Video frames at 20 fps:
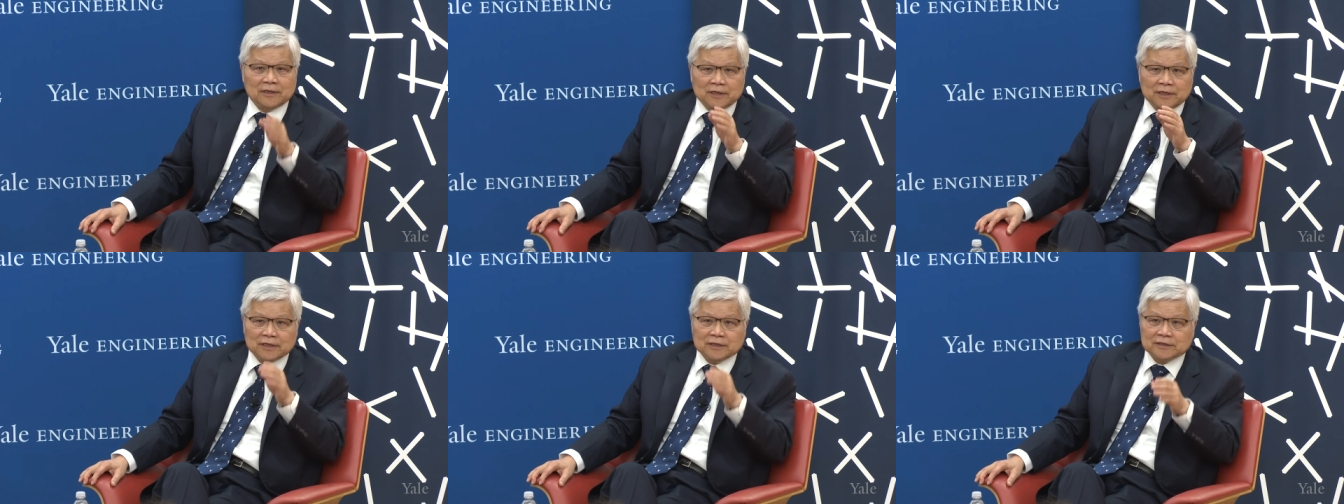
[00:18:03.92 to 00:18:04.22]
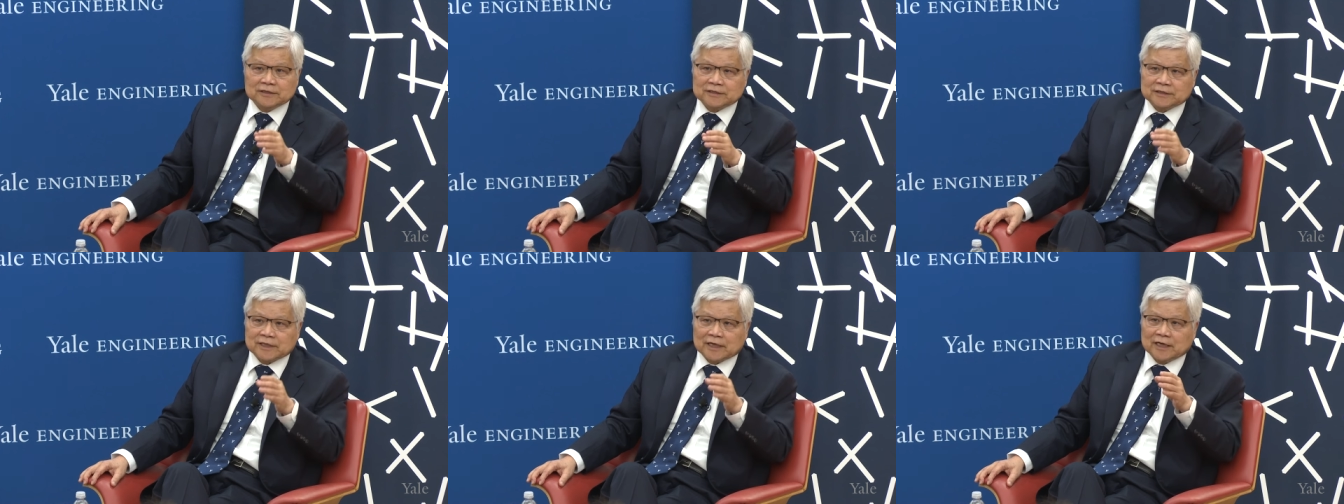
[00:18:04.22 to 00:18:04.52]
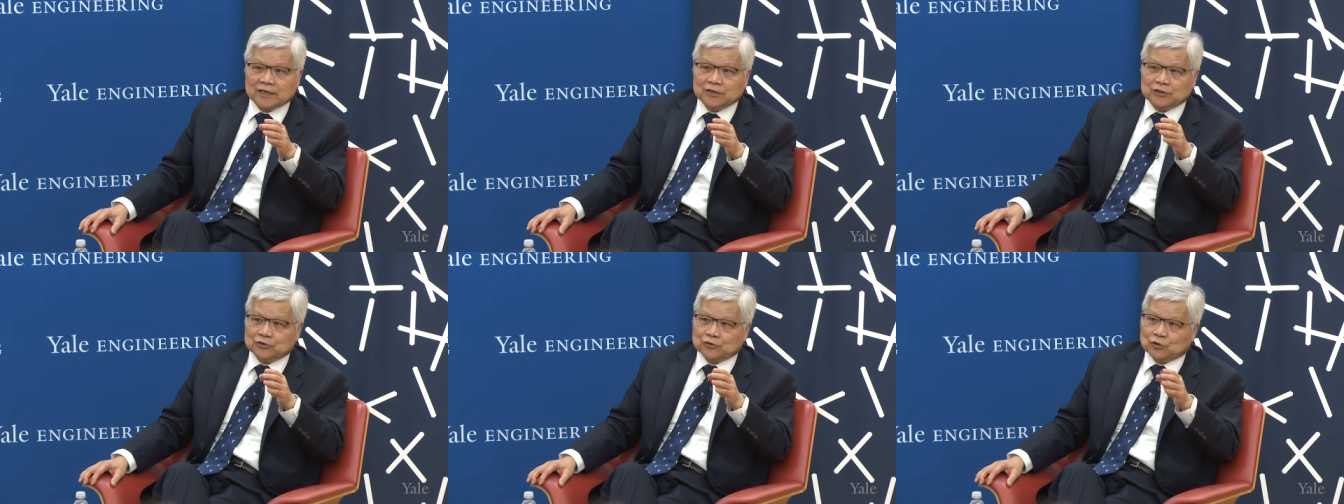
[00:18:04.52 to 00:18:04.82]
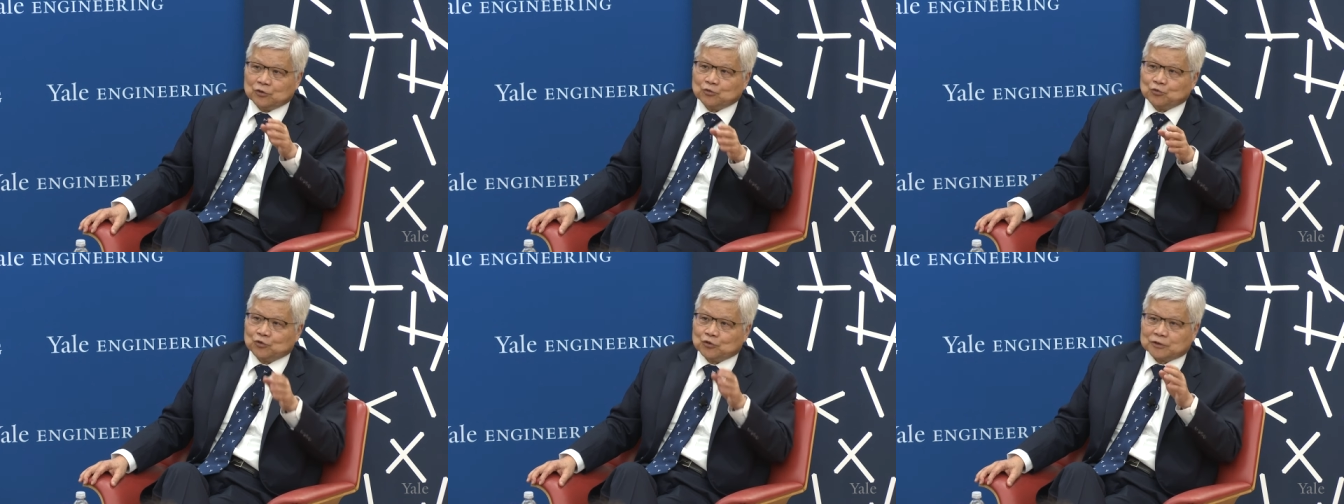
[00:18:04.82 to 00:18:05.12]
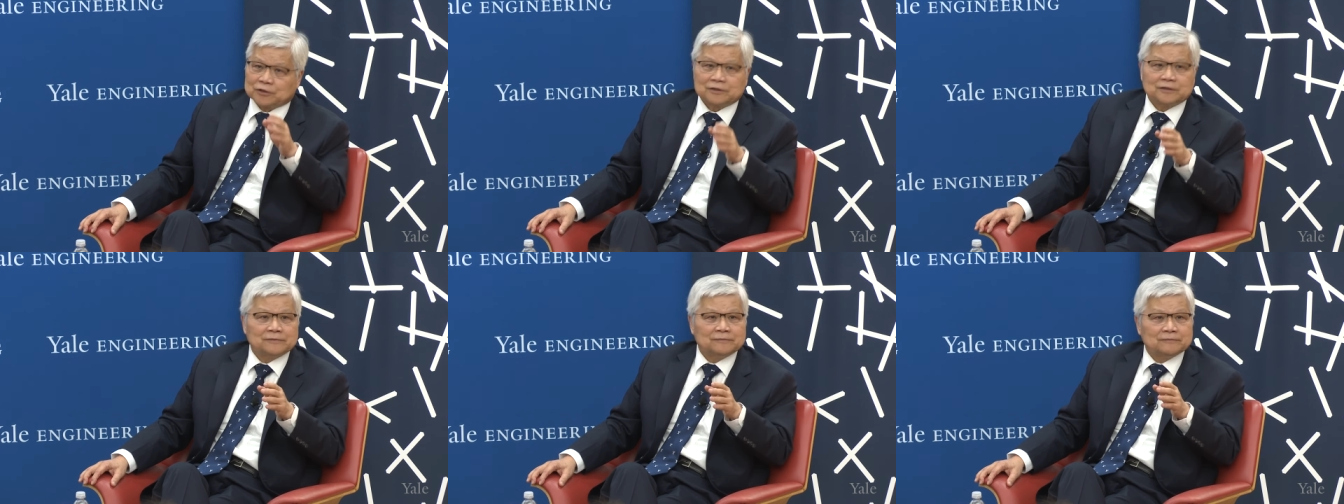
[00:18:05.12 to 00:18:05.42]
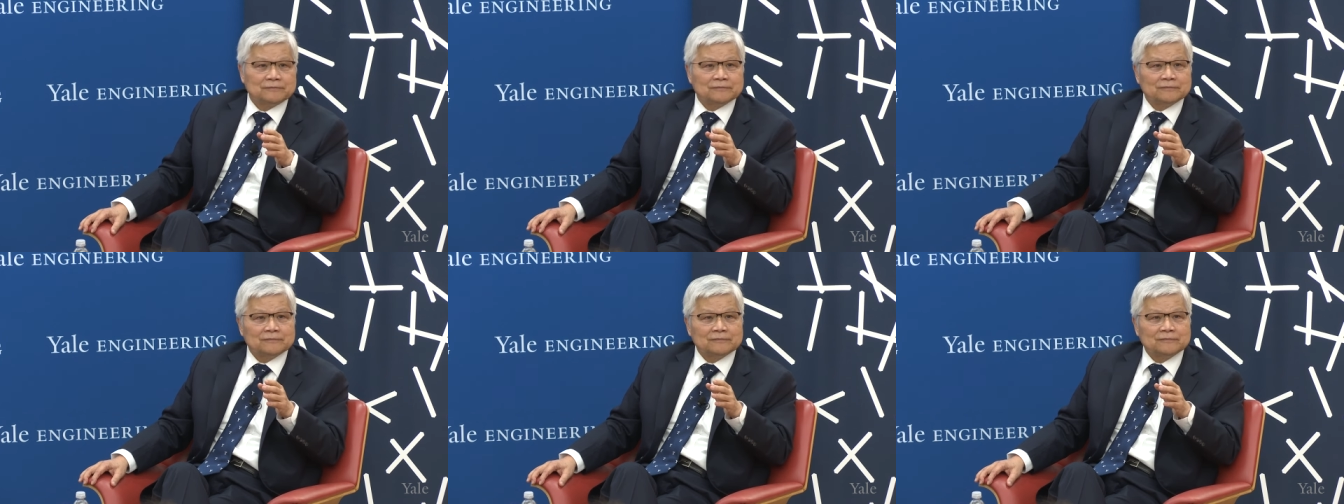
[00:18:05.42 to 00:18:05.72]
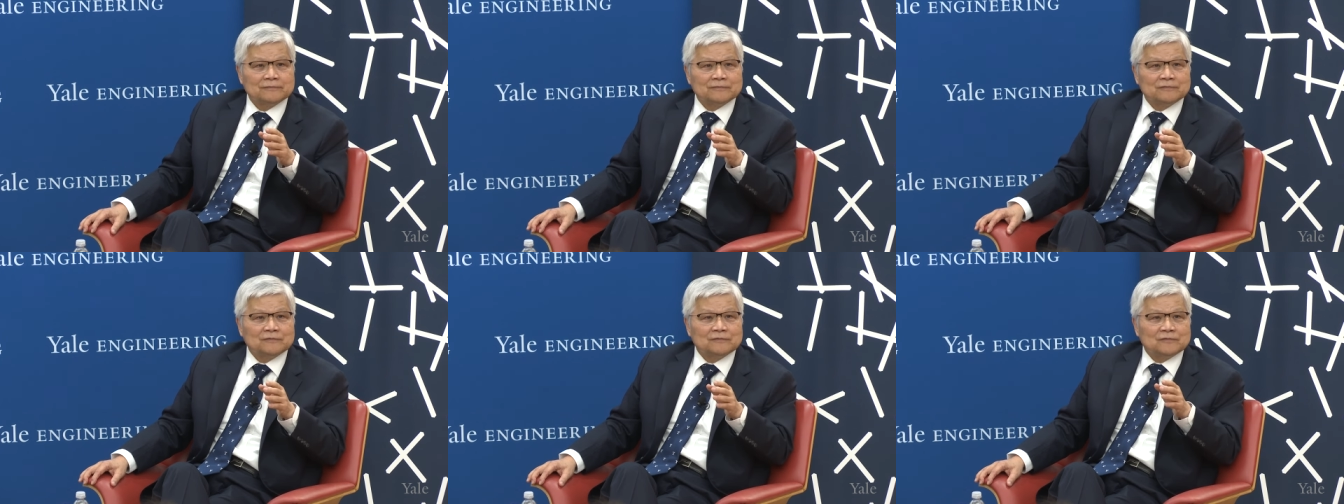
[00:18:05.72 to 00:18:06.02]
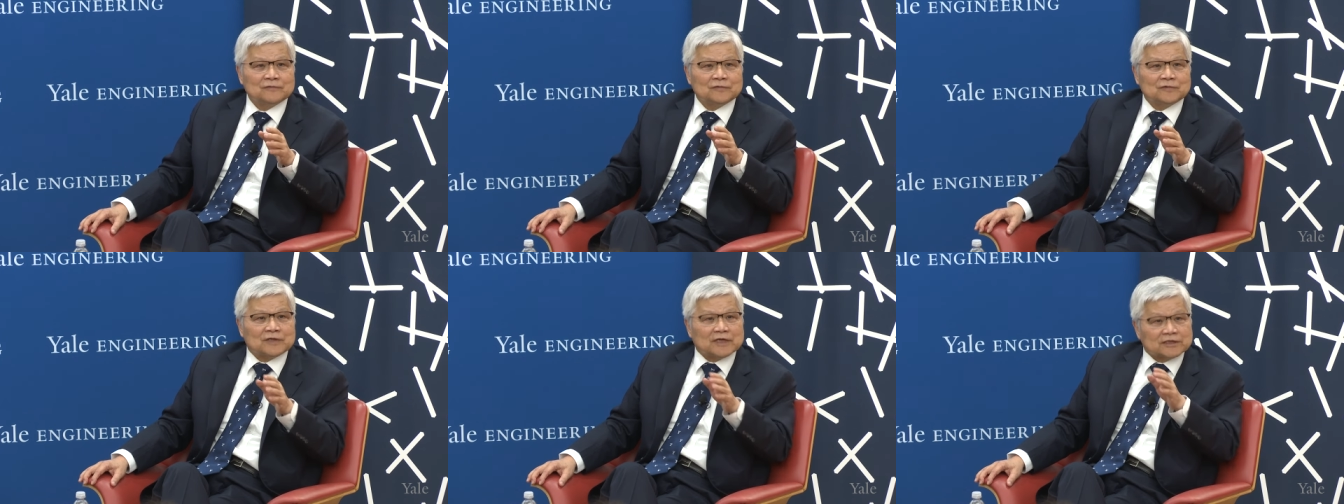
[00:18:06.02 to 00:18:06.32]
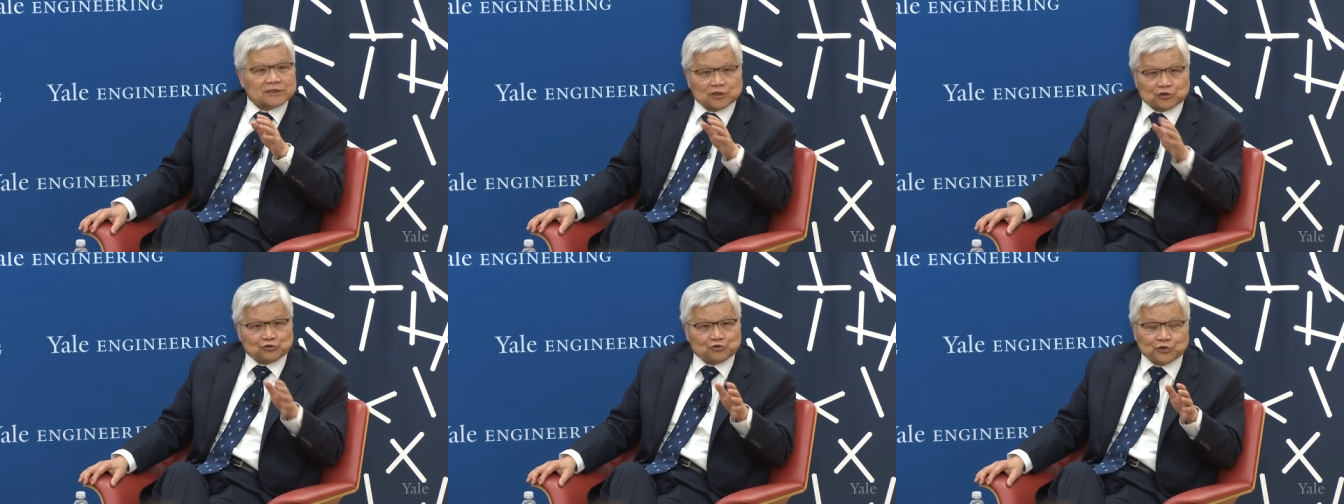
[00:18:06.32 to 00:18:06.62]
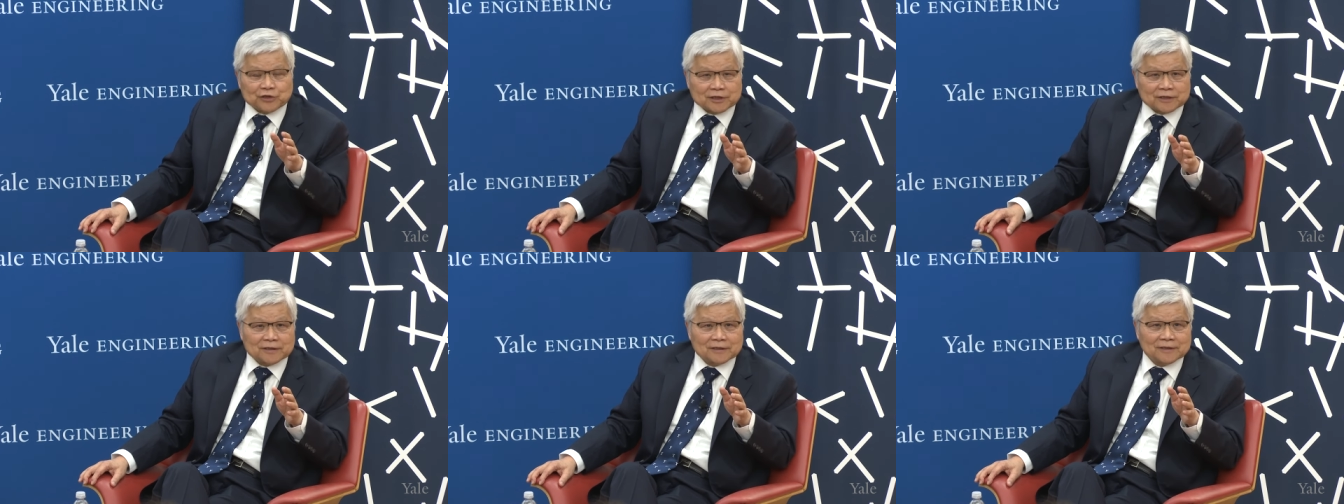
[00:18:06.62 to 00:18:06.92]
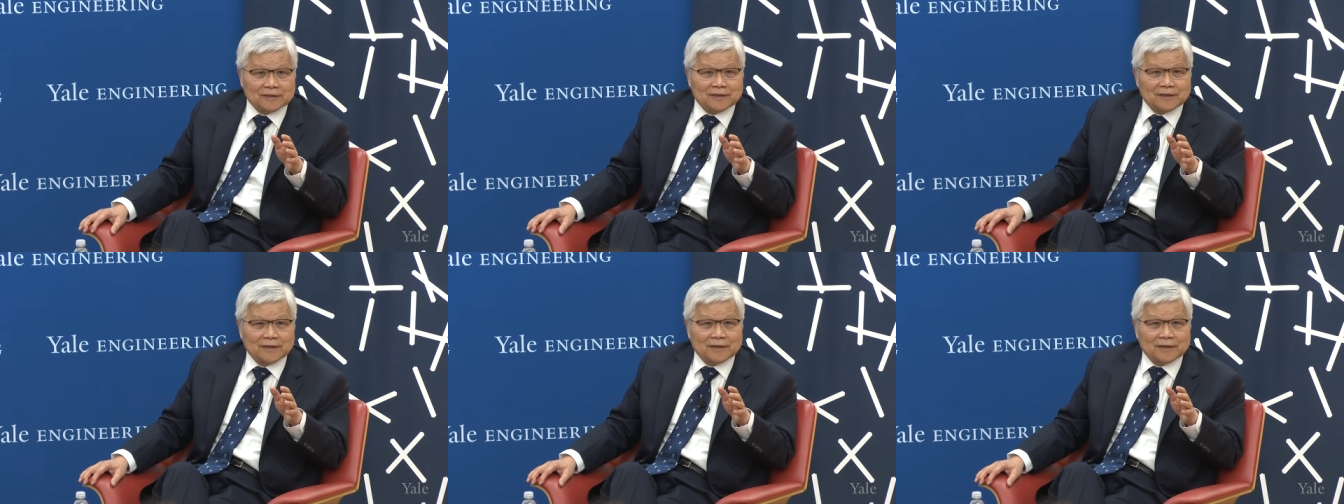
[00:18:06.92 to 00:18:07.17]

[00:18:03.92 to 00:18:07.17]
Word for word: inside your work. That's a trick.